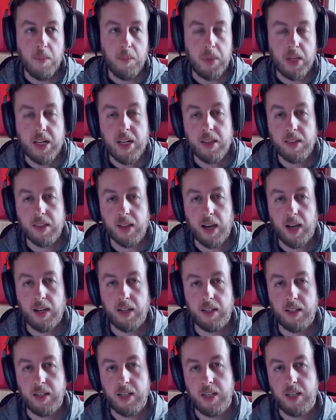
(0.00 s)
Beneath
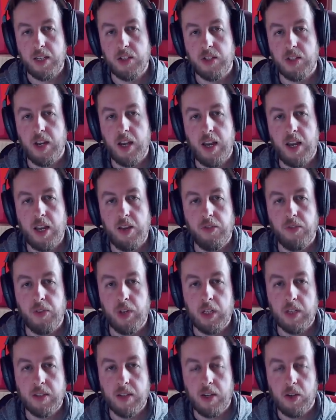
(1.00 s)
that is a
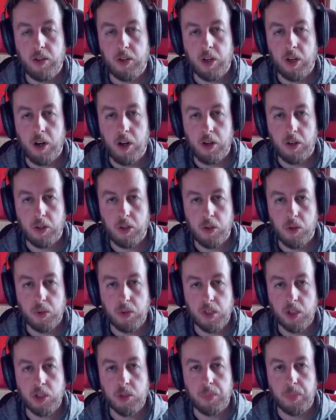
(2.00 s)
volatile cargo
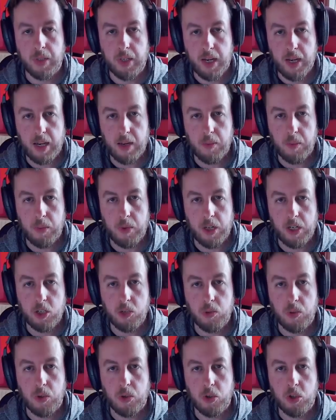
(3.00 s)
display,
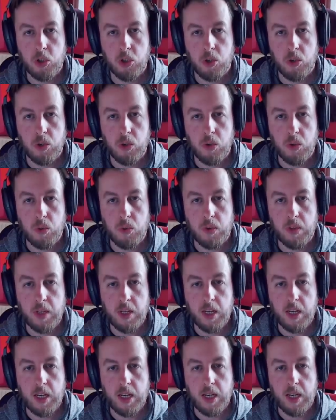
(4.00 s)
which will show you
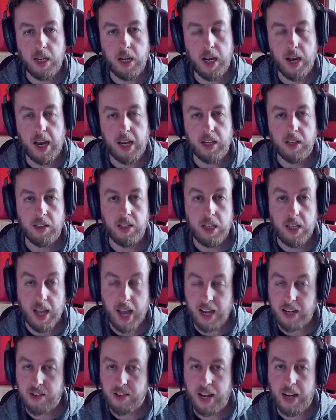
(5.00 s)
the, the
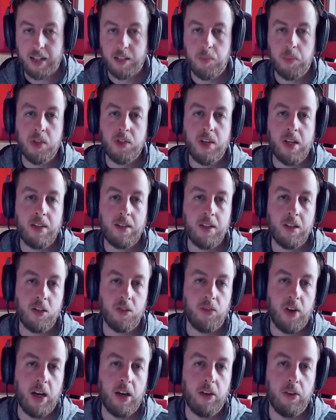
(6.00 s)
exact percentage
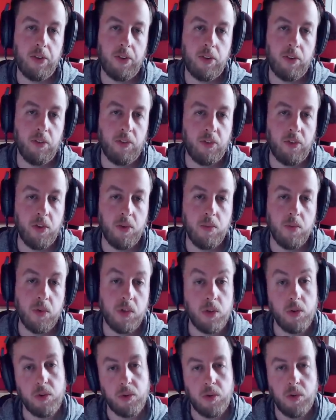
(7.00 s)
of health from 0 to